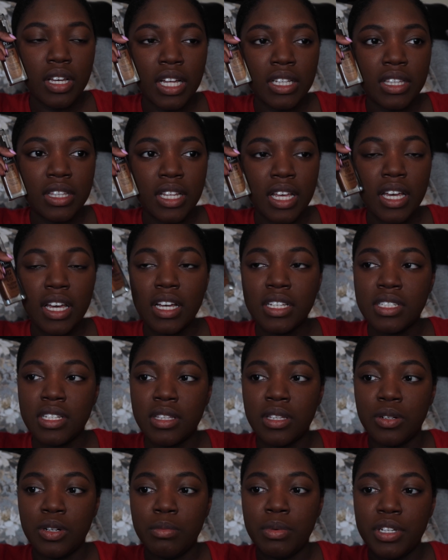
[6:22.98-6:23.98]
I think it's a
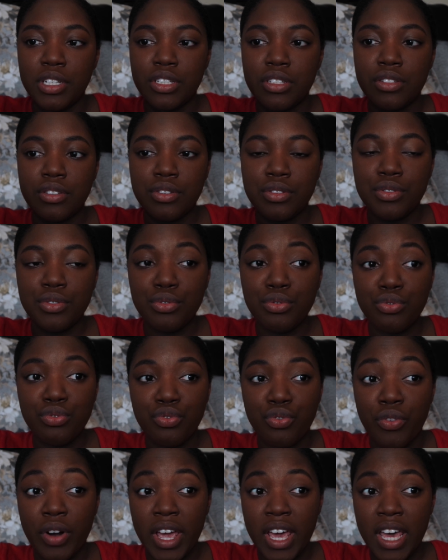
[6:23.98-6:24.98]
little bit
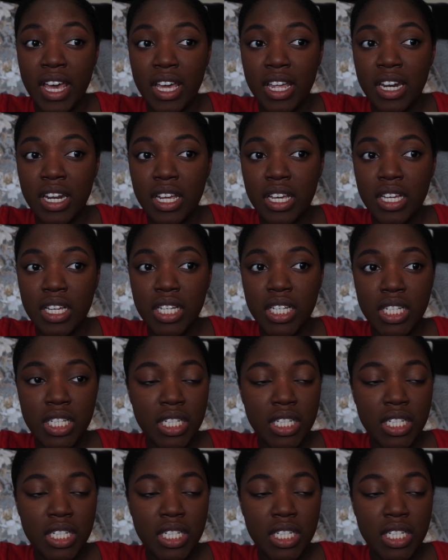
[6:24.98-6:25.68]
too red,